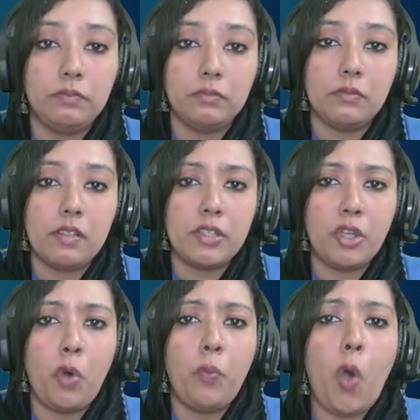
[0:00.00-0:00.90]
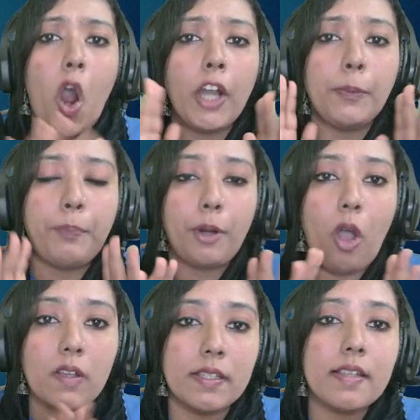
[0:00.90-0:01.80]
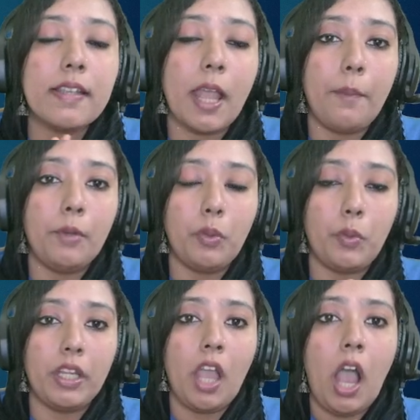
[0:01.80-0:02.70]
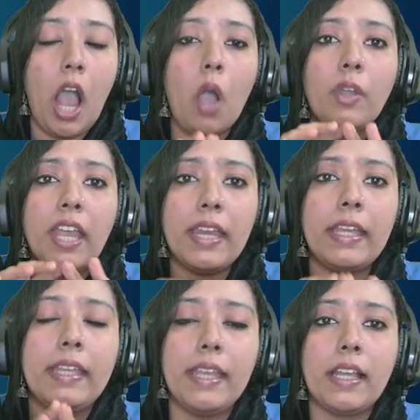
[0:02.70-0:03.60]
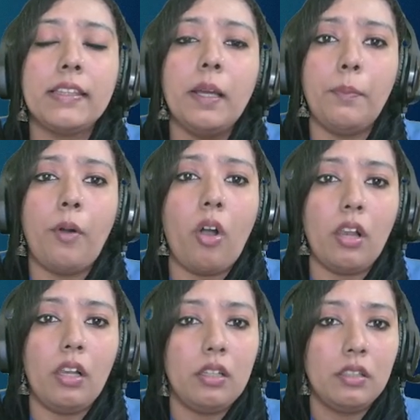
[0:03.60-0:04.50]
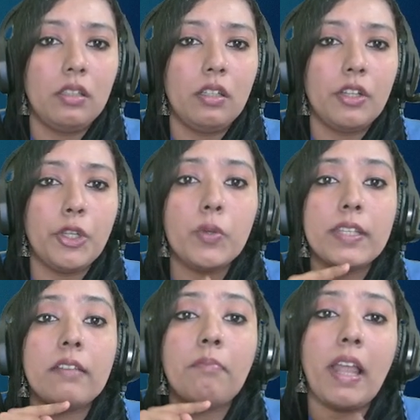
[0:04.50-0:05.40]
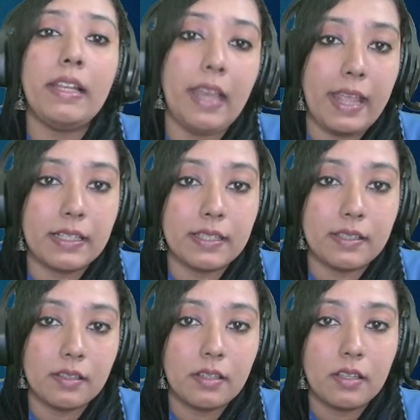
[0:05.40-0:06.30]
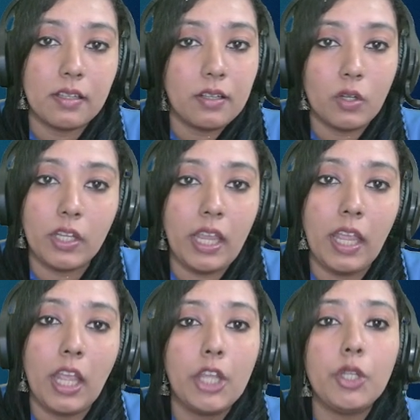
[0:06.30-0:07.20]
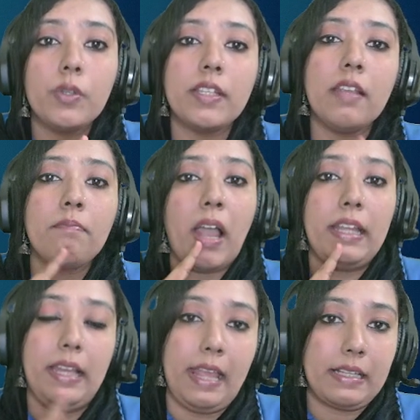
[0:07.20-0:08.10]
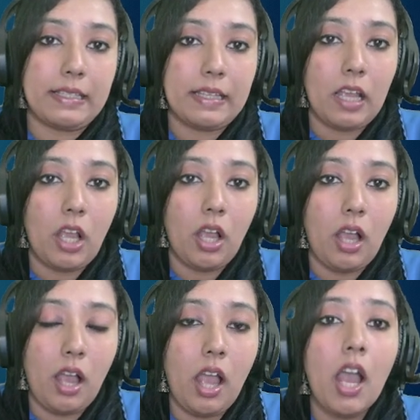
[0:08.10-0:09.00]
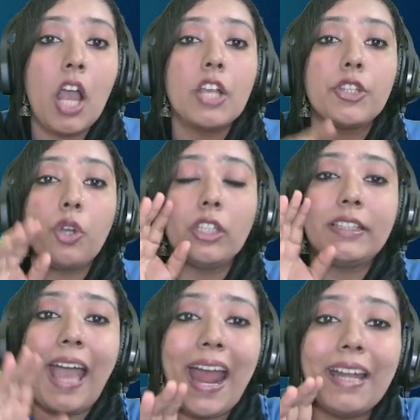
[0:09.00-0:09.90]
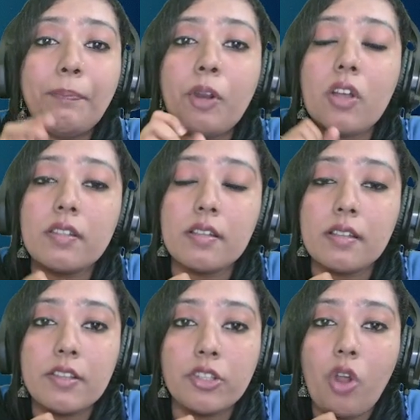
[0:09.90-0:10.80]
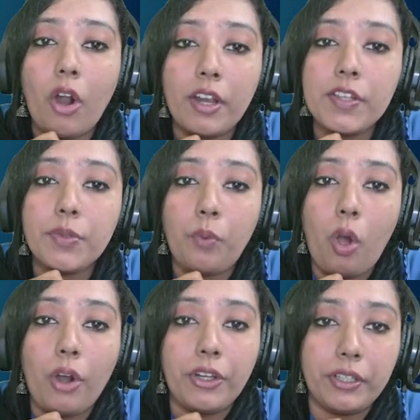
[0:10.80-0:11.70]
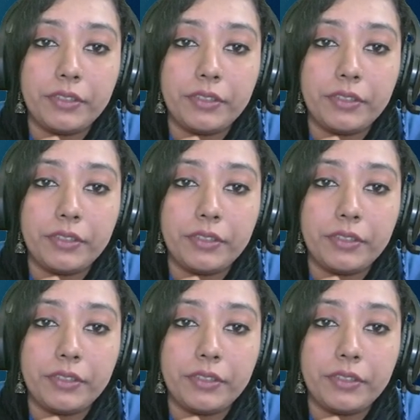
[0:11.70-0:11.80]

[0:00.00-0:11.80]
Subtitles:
So what process I am doing? How can I kick the ball? Using my legs. Okay, using my legs. So that process is known as what?